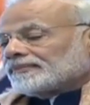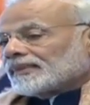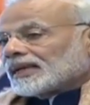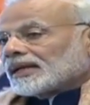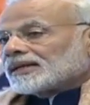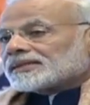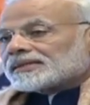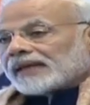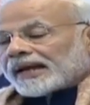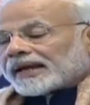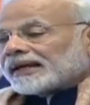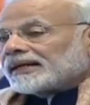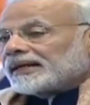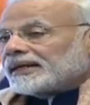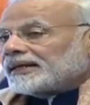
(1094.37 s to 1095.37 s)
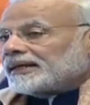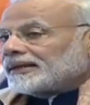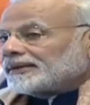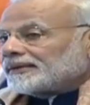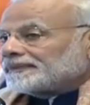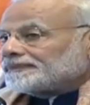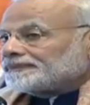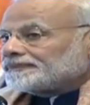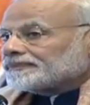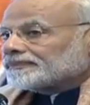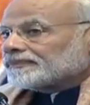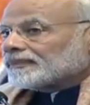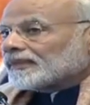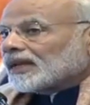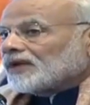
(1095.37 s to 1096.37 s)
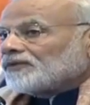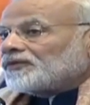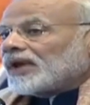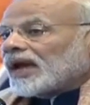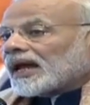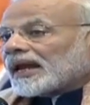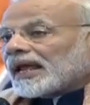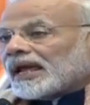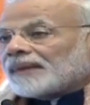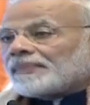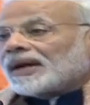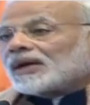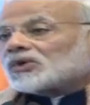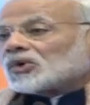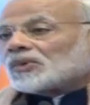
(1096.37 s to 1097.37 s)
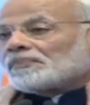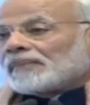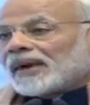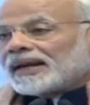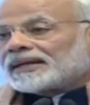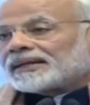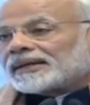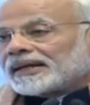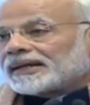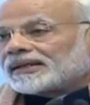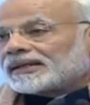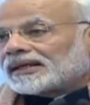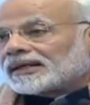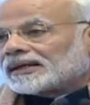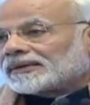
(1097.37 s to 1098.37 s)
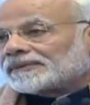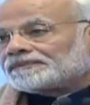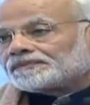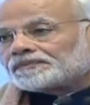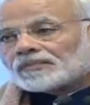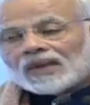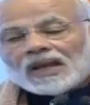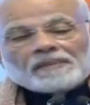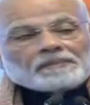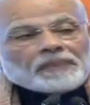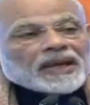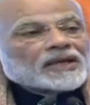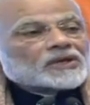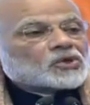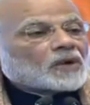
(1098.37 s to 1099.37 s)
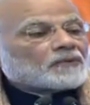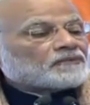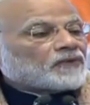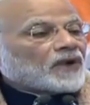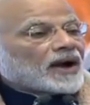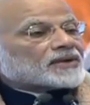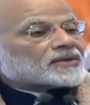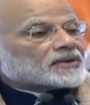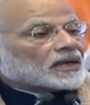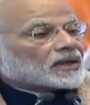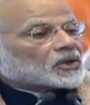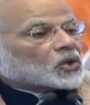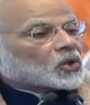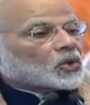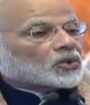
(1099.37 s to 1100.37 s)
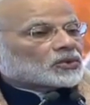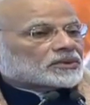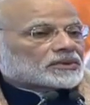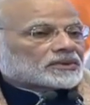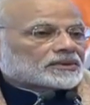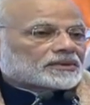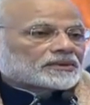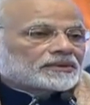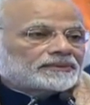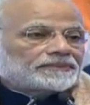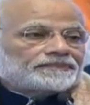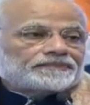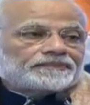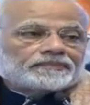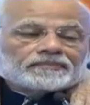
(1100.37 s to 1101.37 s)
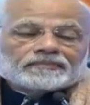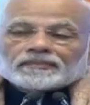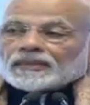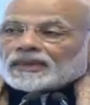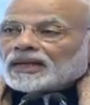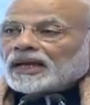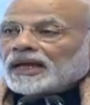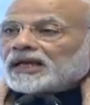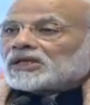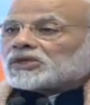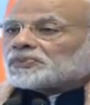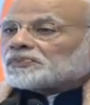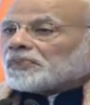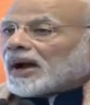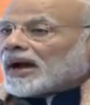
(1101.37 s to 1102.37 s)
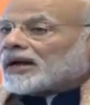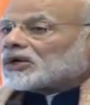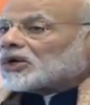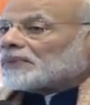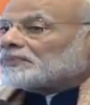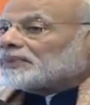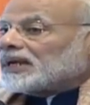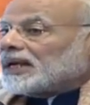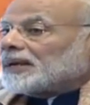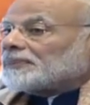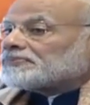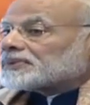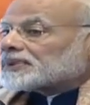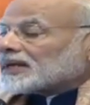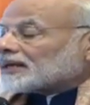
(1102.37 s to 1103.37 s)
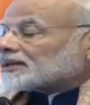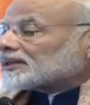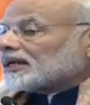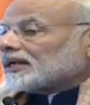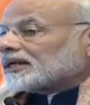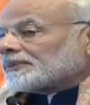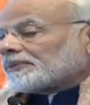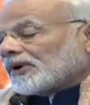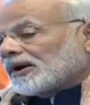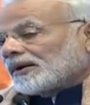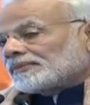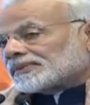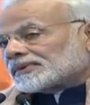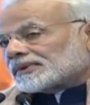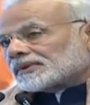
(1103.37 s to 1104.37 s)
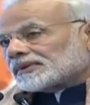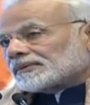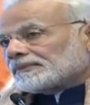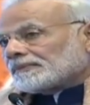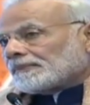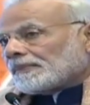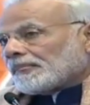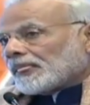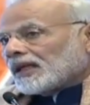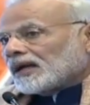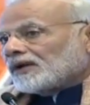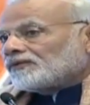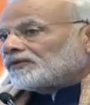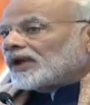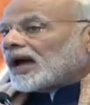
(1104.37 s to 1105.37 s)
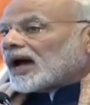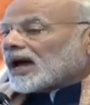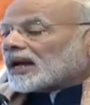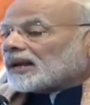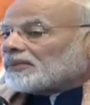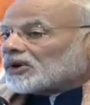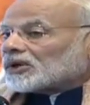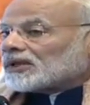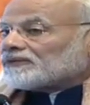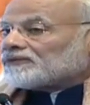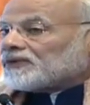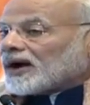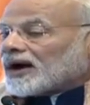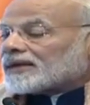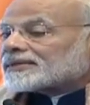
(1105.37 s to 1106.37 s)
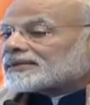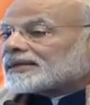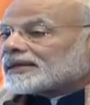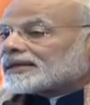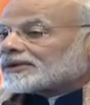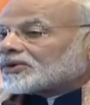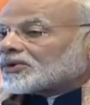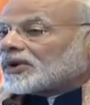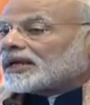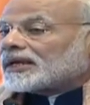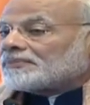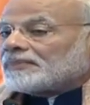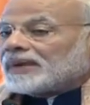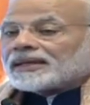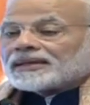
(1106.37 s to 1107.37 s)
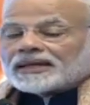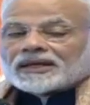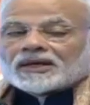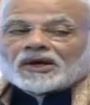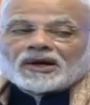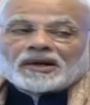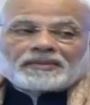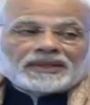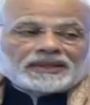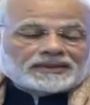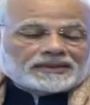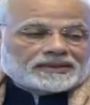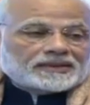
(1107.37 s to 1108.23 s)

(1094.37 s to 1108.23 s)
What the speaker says: Secondly, we are able to maintain the pace of faster growth. In spite of deep structural reforms, we are among the fastest growing major economies.